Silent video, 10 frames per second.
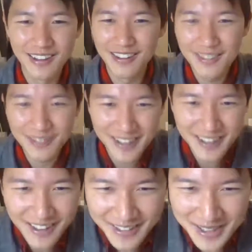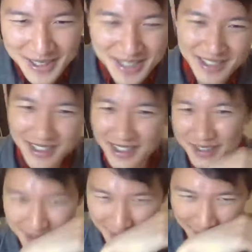oh my God, this
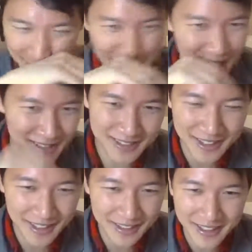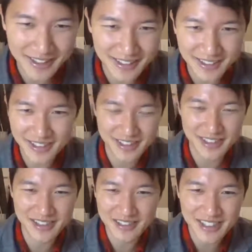Korean actor that I like is
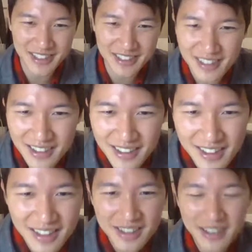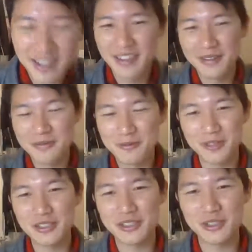on screen. And I'm
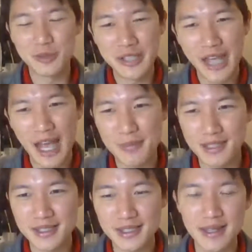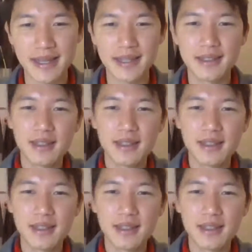like just really happy to see that.